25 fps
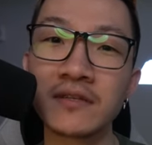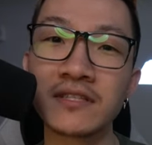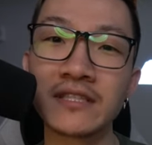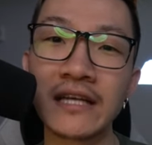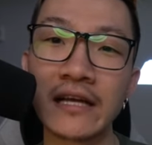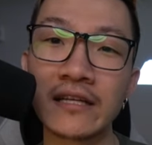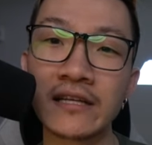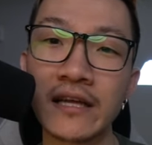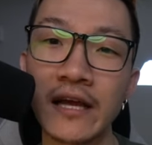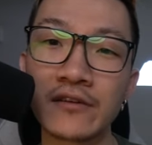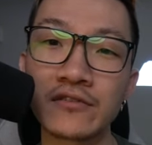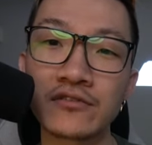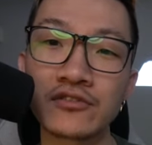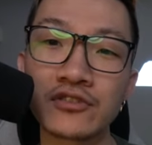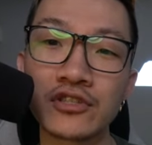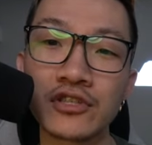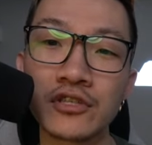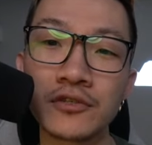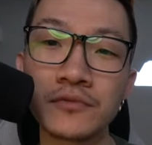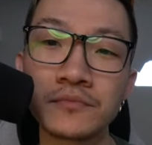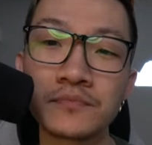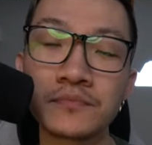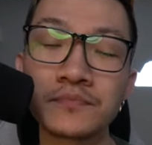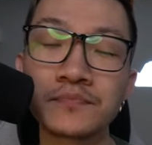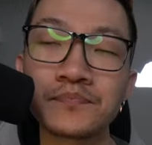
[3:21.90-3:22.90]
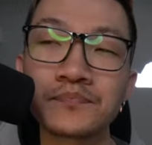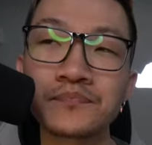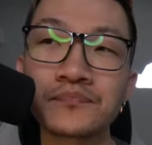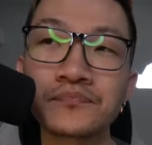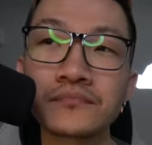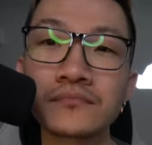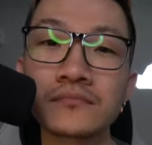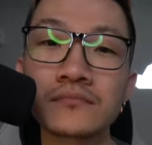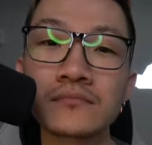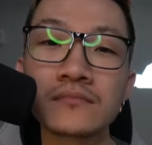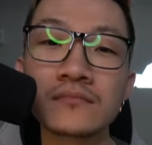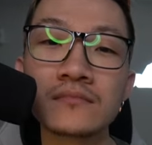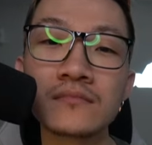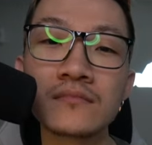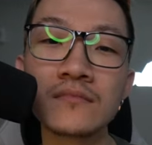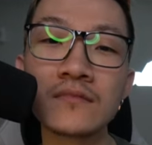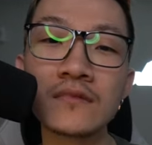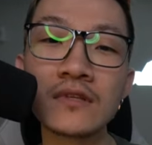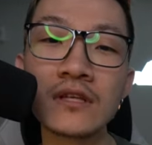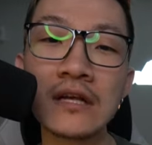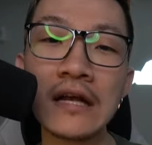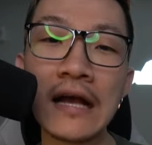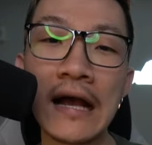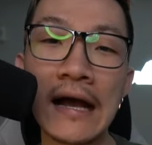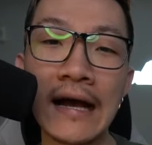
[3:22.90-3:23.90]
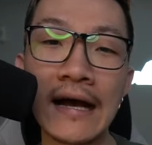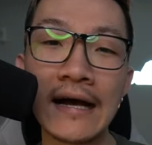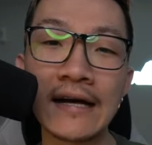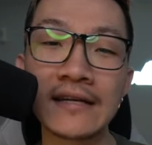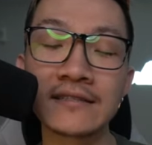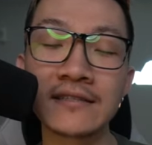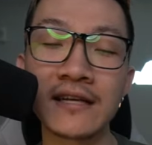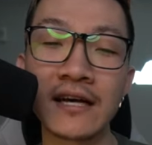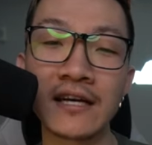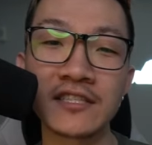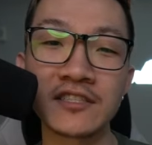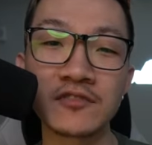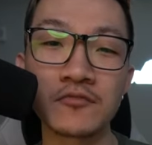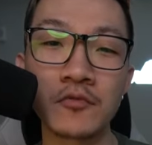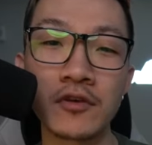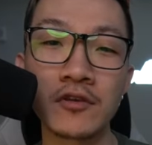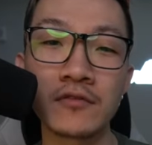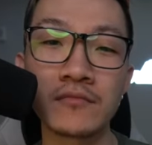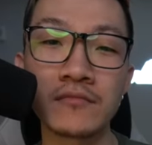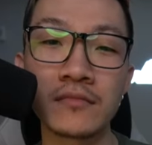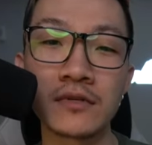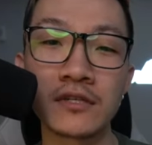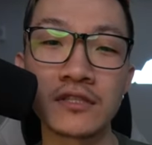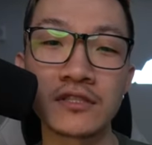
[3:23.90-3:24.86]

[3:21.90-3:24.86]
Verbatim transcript: exact energy as Ice Beam.